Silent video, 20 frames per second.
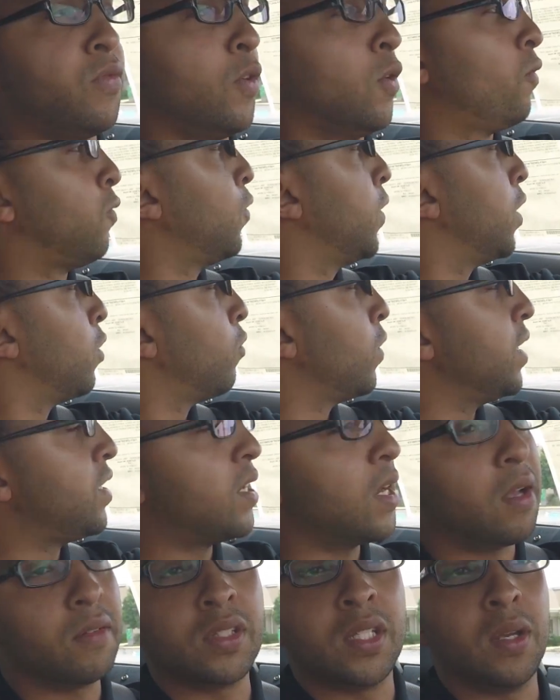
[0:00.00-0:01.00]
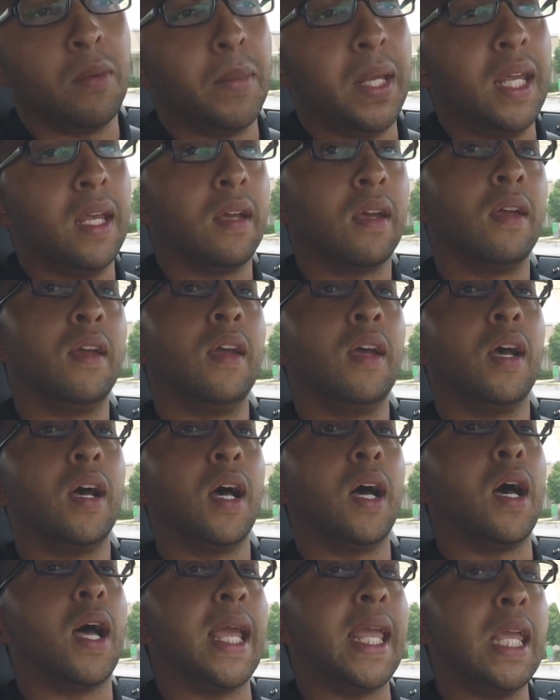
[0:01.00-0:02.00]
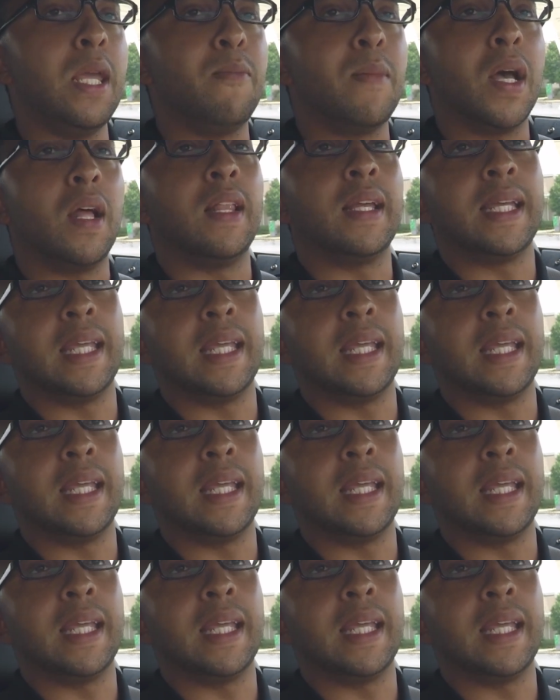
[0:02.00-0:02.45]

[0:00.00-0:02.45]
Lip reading: feel free to reach out to me. Email